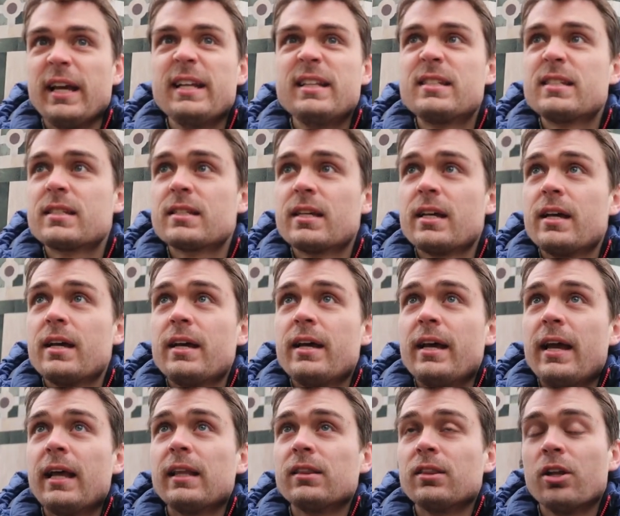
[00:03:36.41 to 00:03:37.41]
It's
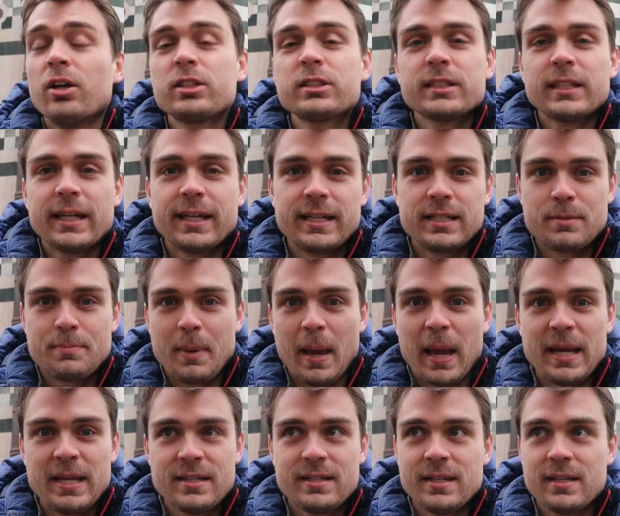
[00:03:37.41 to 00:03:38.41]
it looks like it's
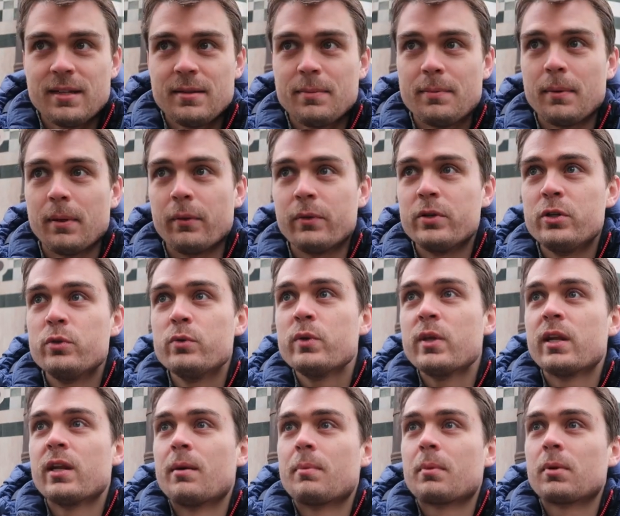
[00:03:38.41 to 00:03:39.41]
painted, but when you
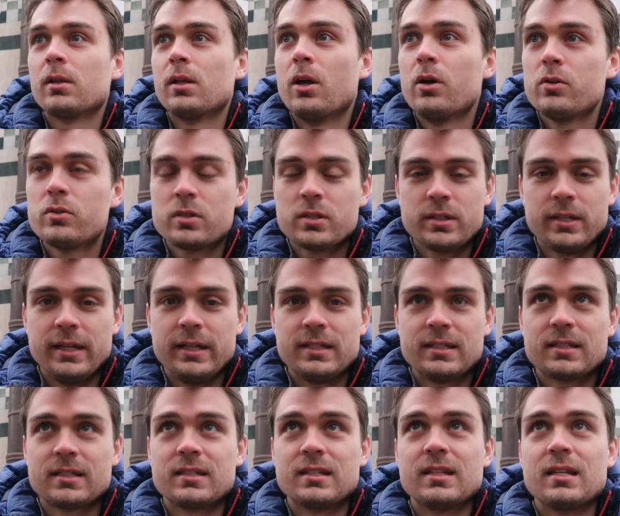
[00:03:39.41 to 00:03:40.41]
get up close,
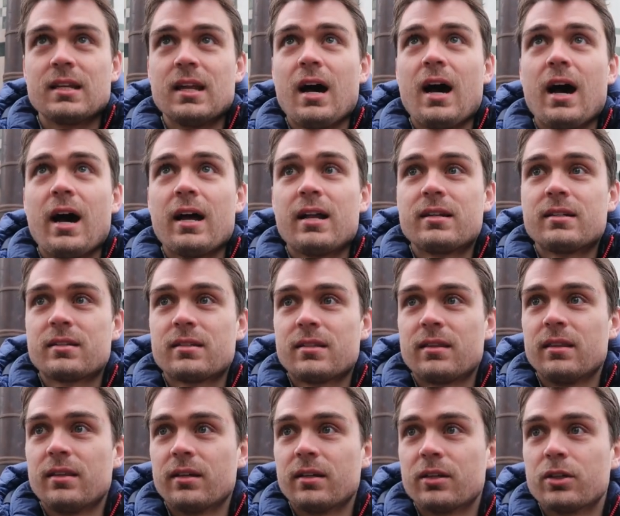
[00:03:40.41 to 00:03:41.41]
it's not.
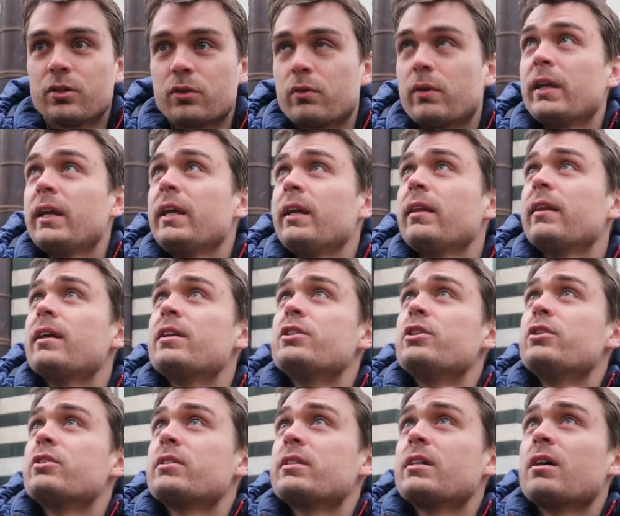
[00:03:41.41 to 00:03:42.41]
The green
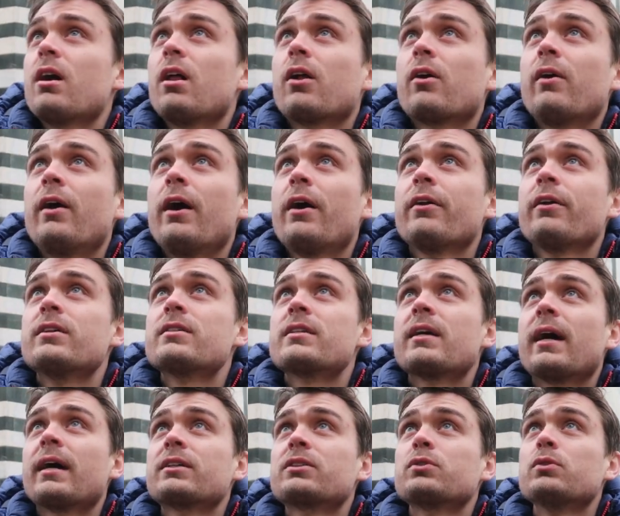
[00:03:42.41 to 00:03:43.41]
that you see all around is
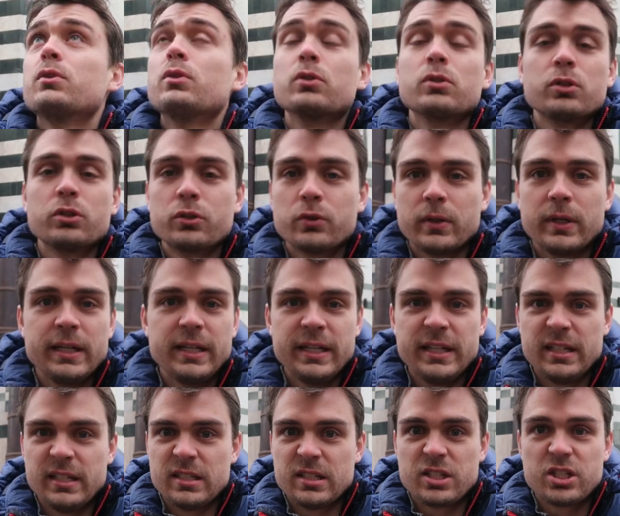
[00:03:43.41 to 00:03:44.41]
actual
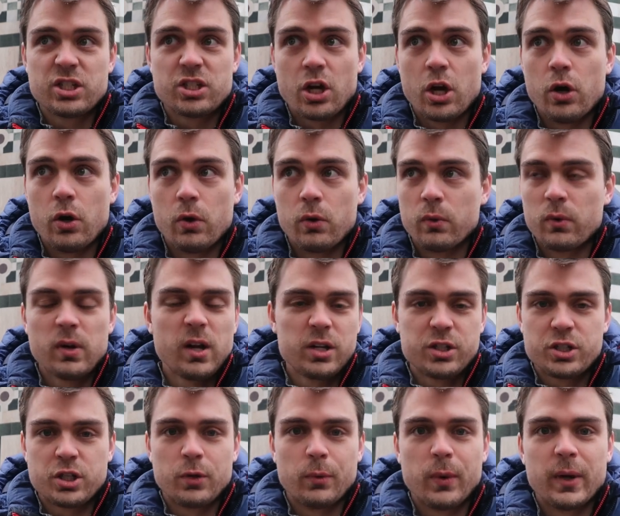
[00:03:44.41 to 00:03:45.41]
green stone. We're
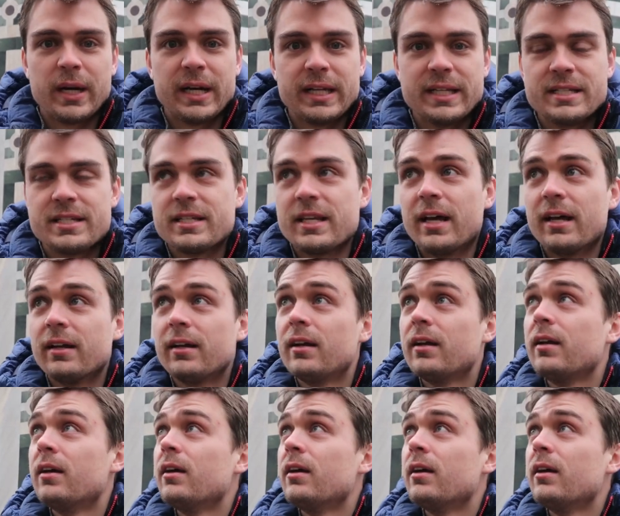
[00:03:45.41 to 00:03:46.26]
not sure what it is yet.